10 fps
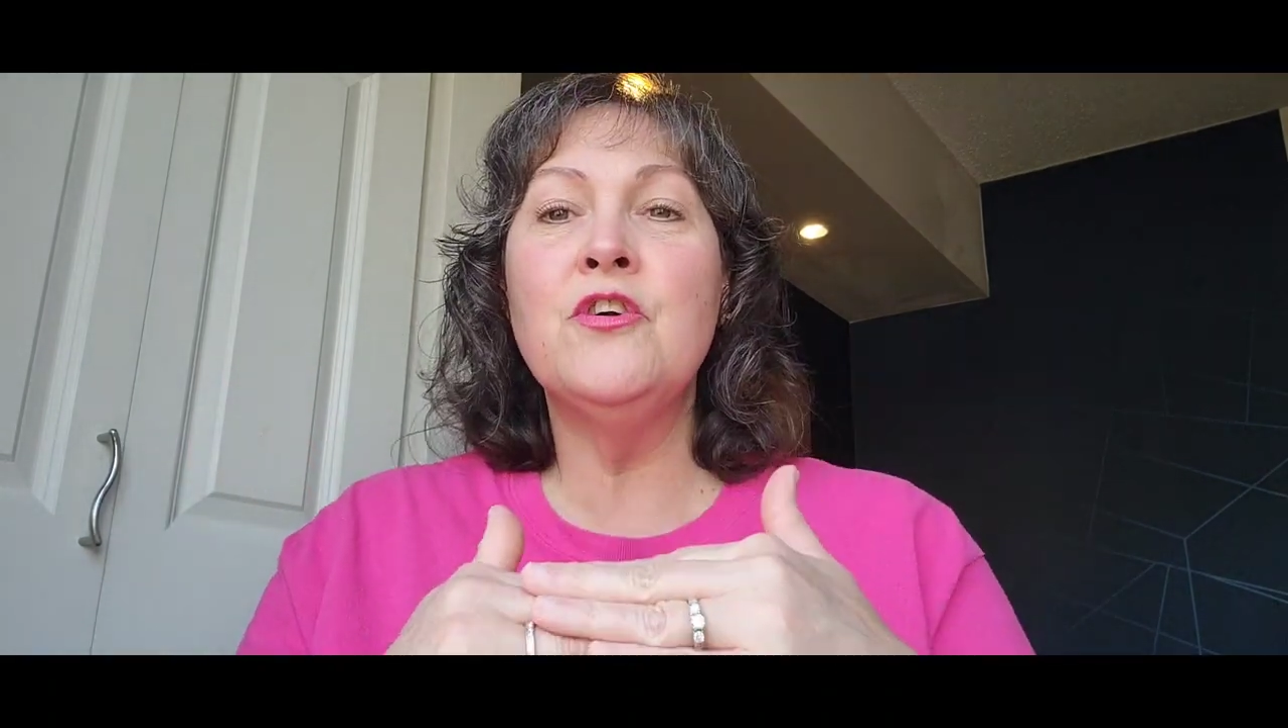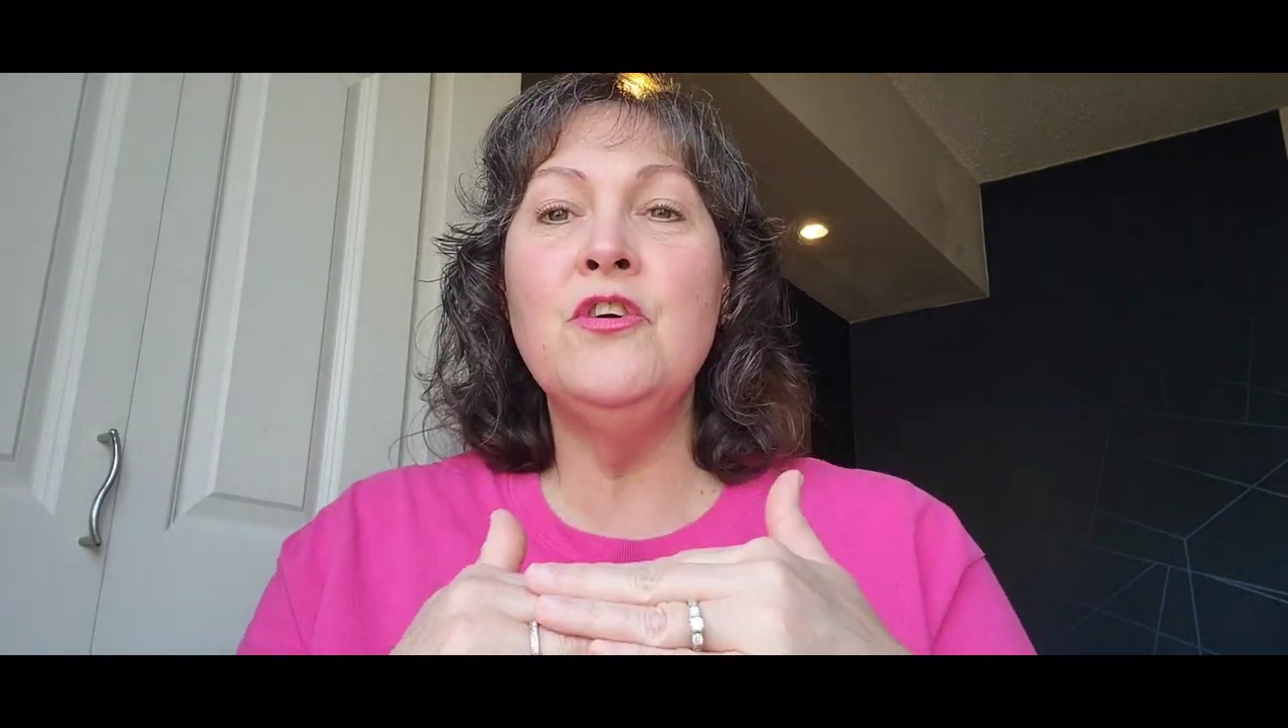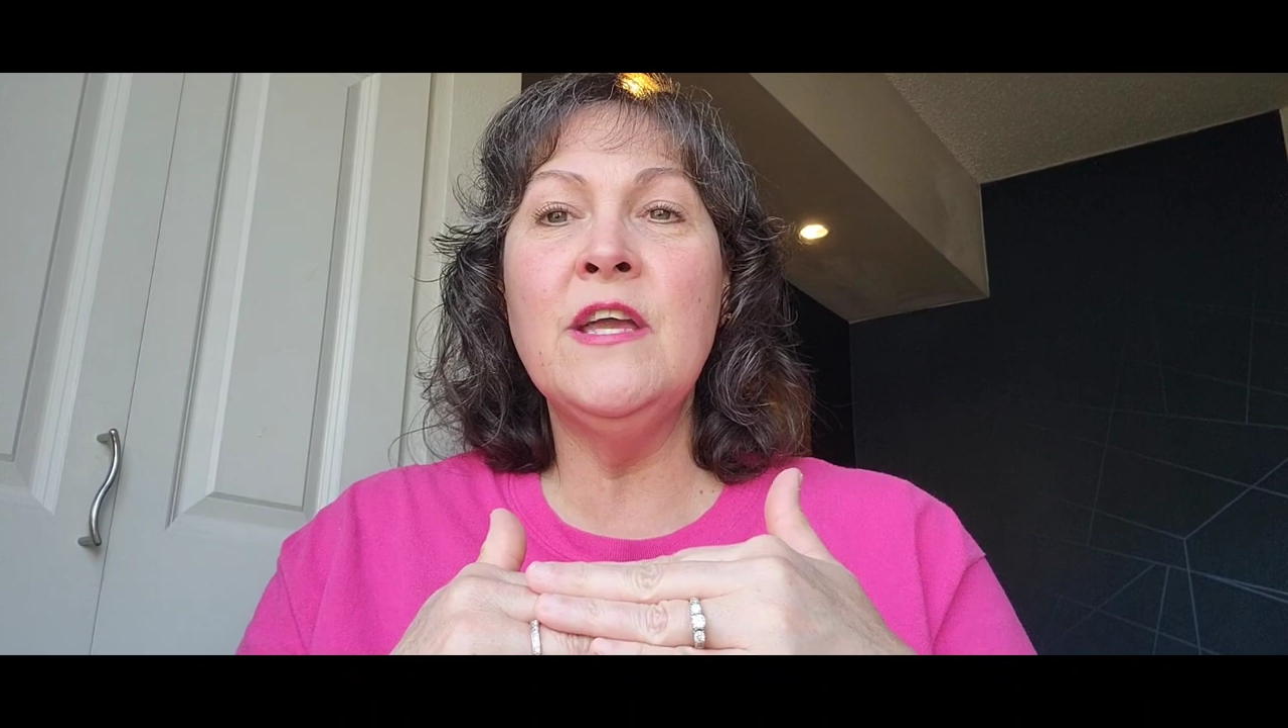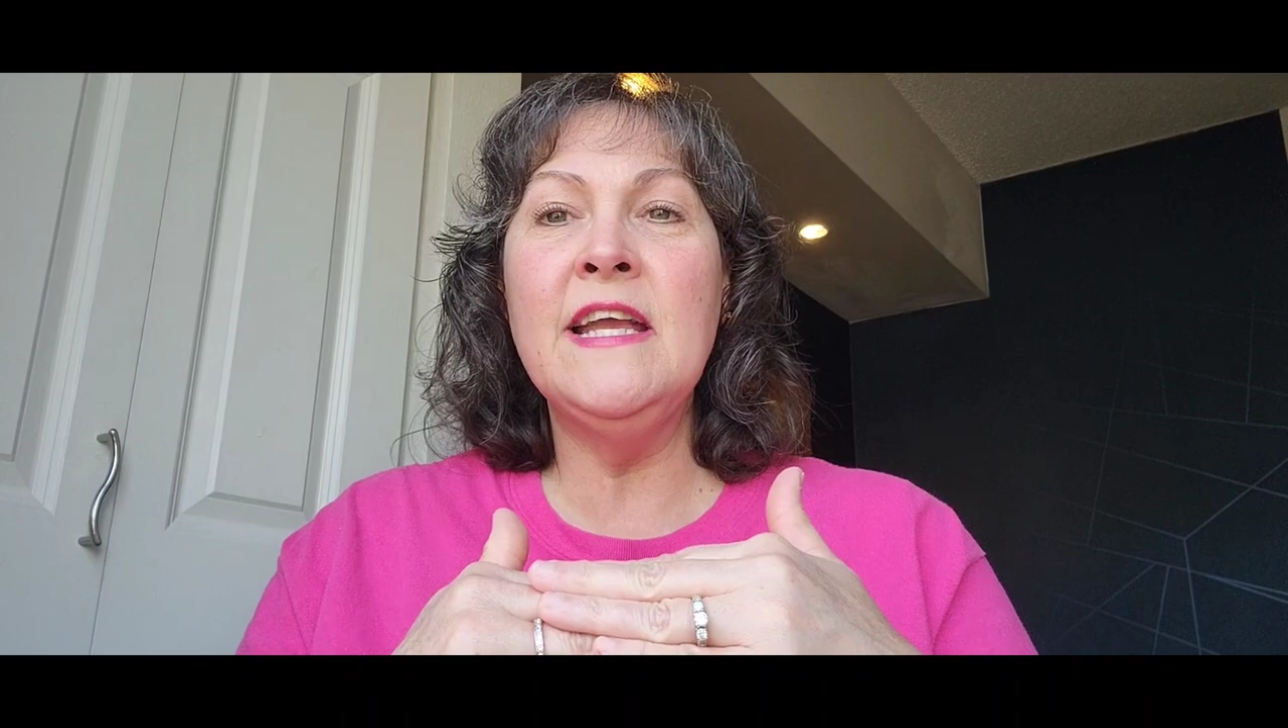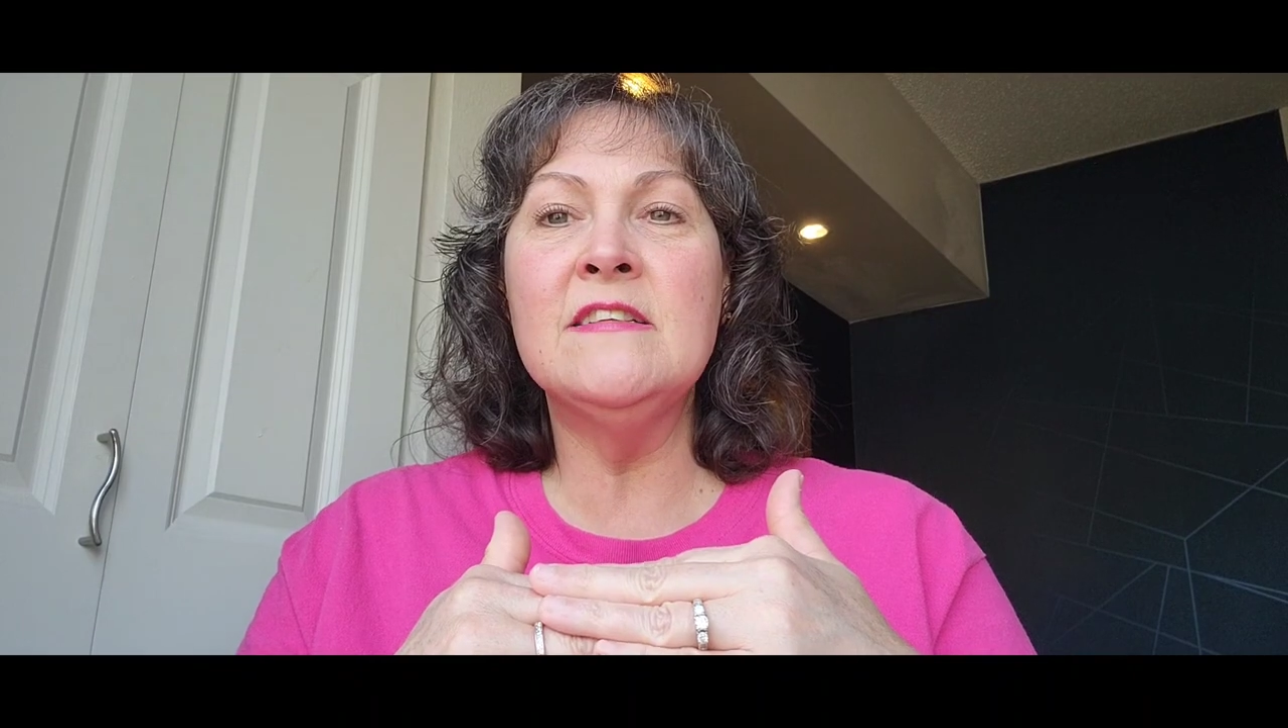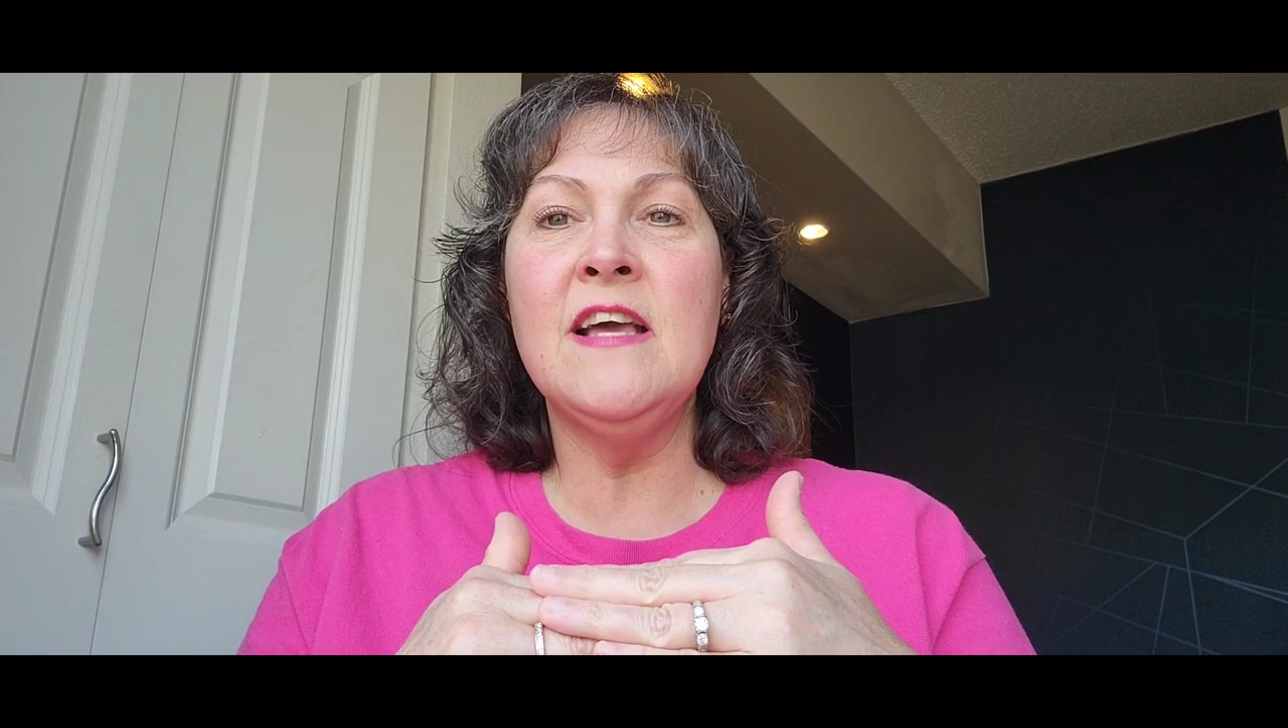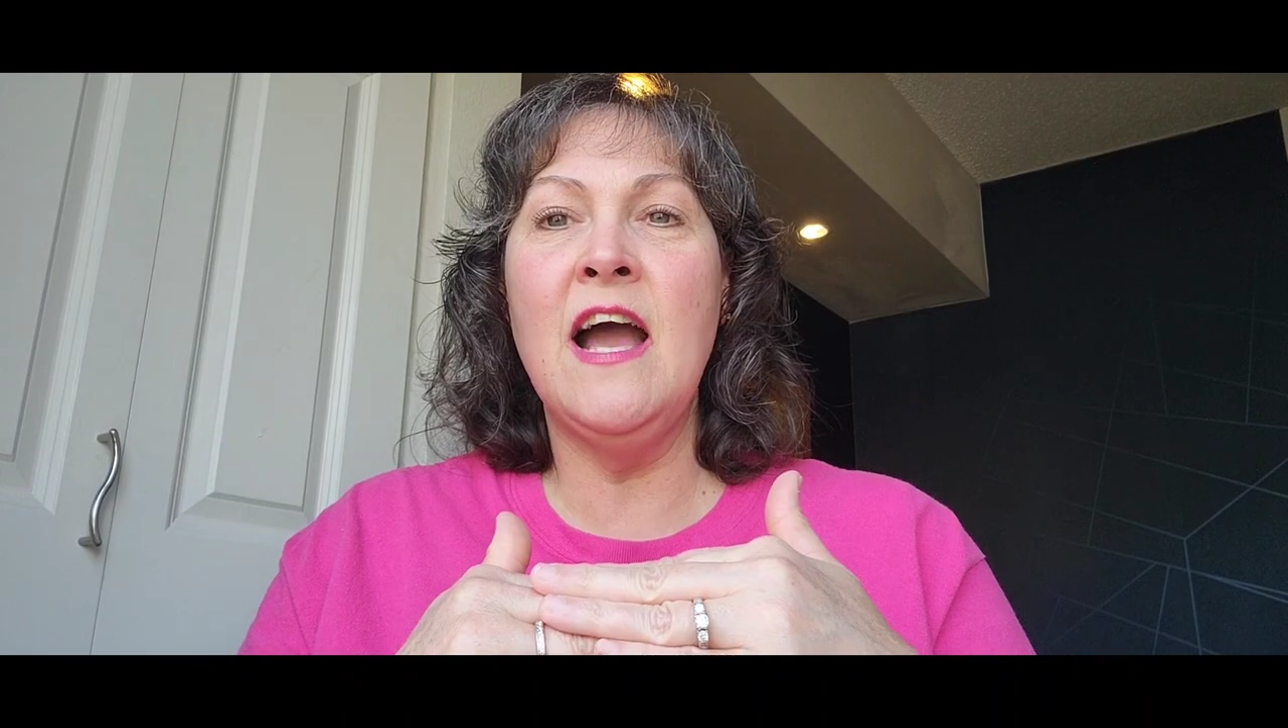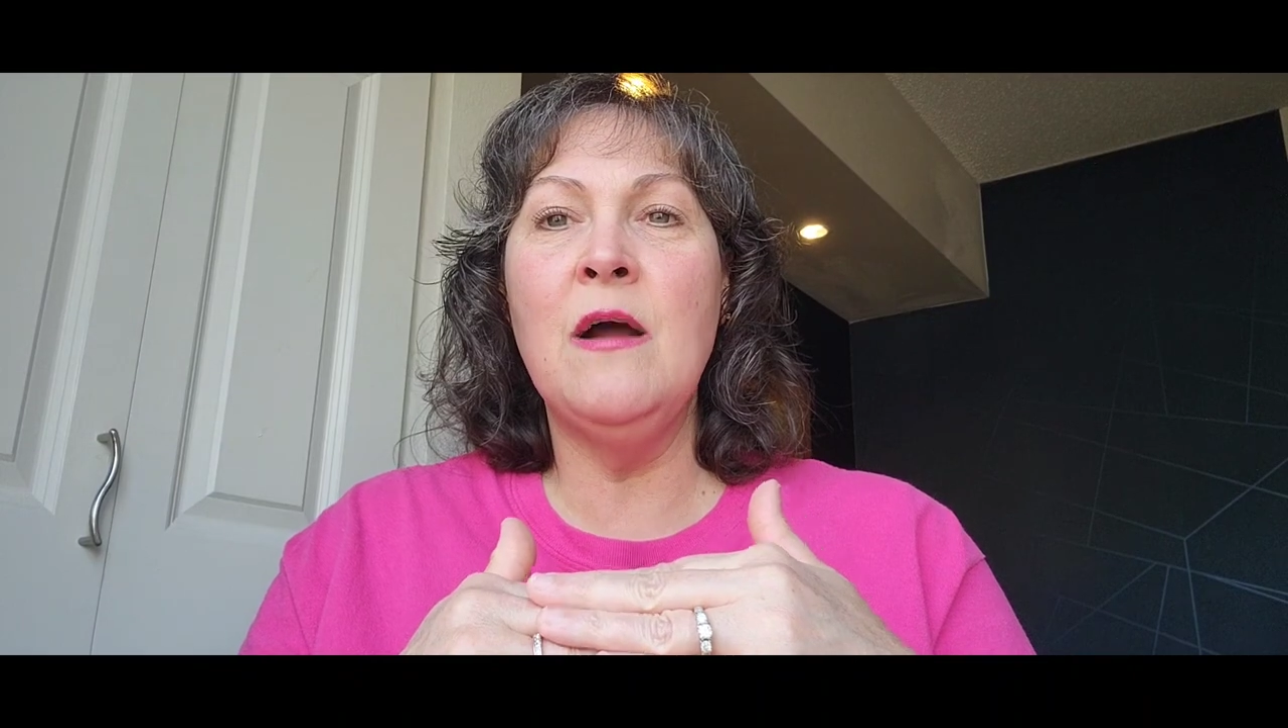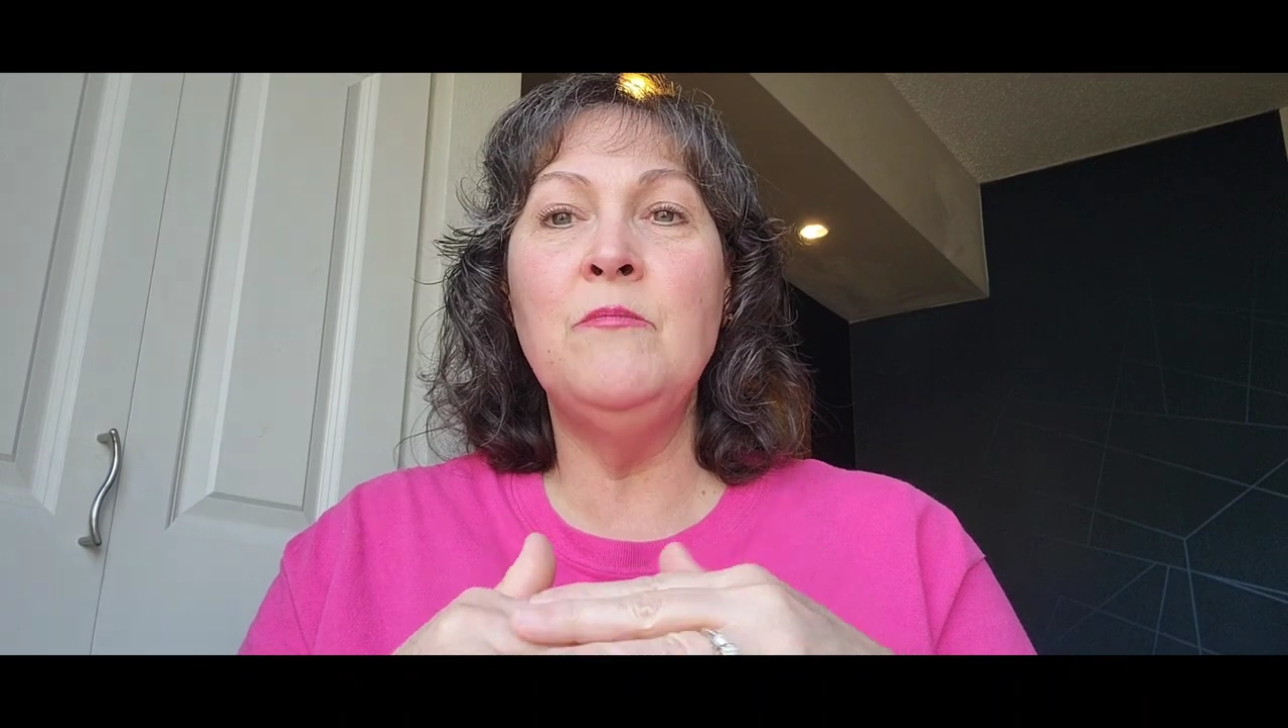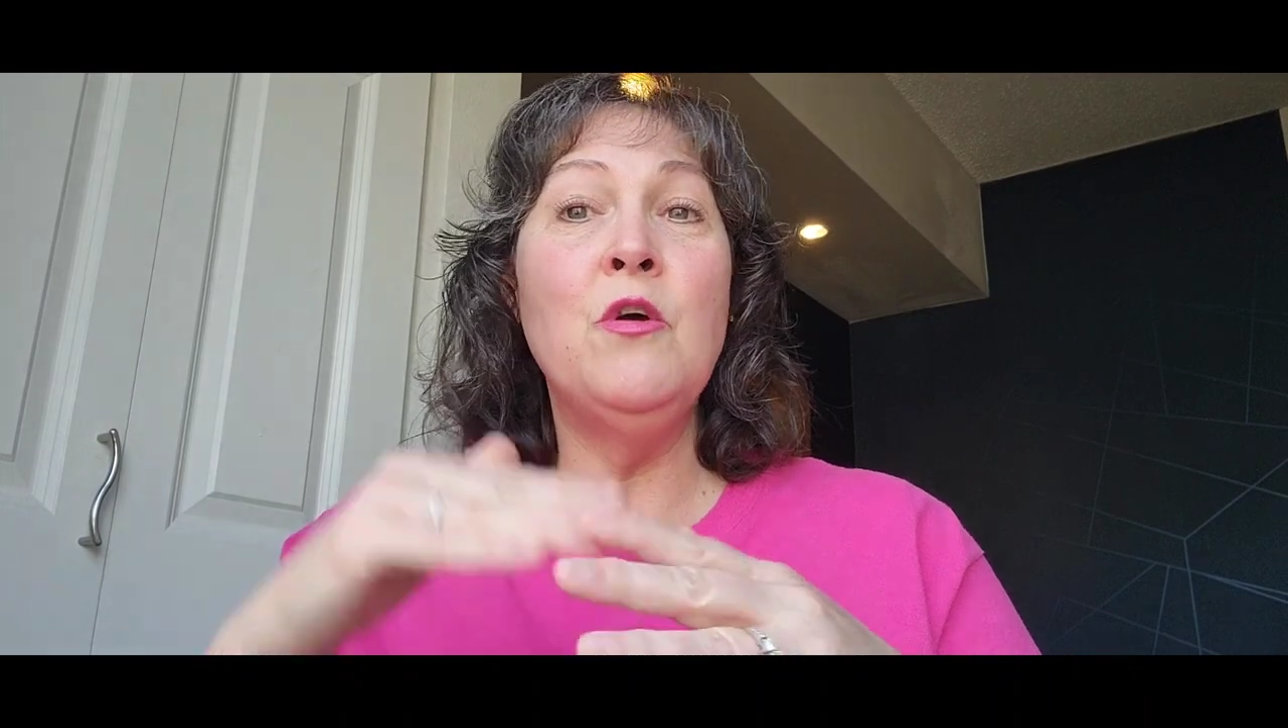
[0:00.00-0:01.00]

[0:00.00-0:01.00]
cooking time,